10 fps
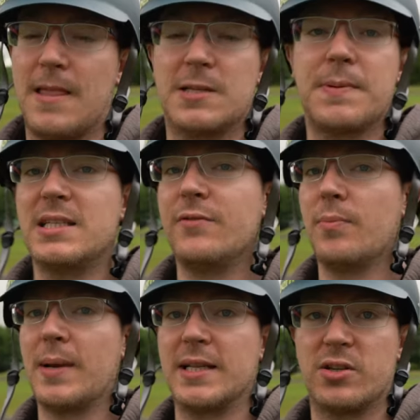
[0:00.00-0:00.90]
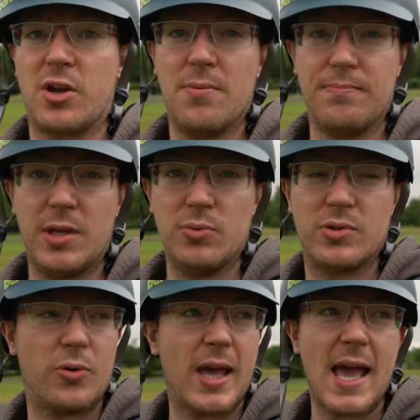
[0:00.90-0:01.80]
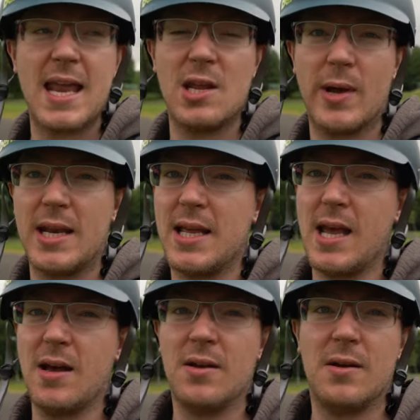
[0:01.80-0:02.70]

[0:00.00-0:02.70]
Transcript: Especially if you plan to commute or get anywhere near